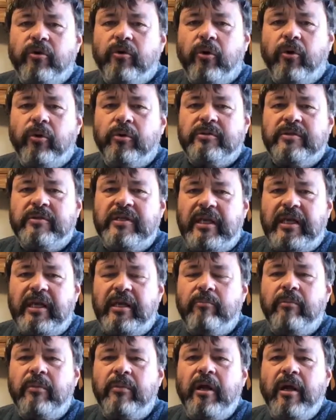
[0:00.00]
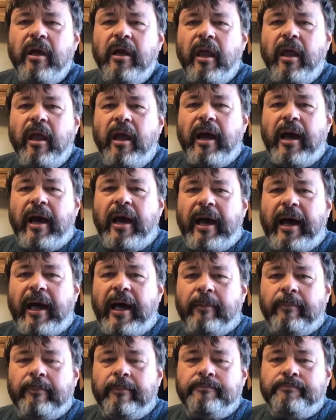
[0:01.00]
whole team
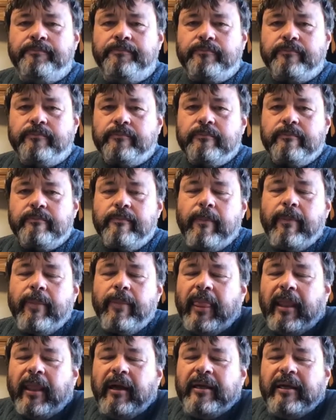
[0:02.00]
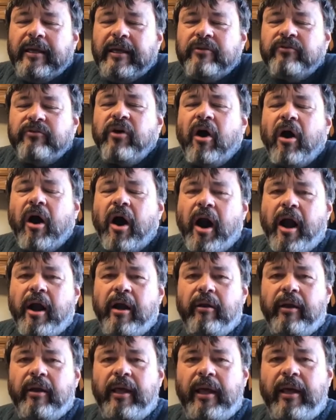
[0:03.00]
um, it's
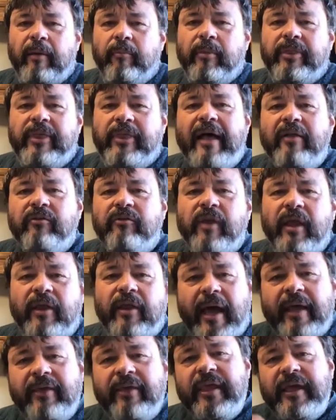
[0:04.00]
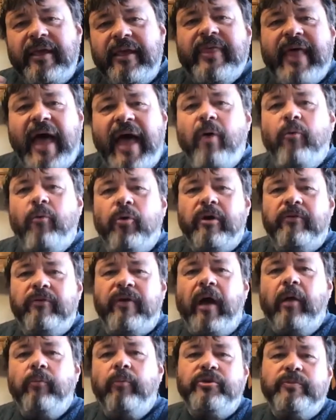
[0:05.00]
hard um, that's and i think that would have
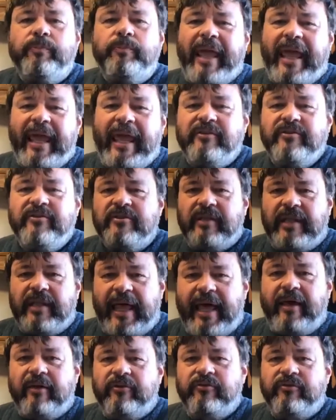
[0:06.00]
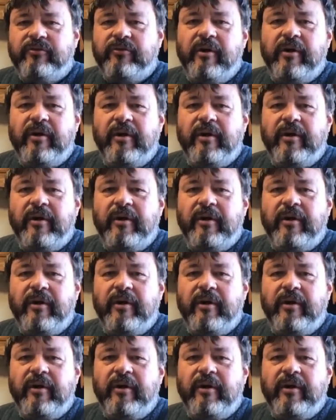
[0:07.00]
helped you pace less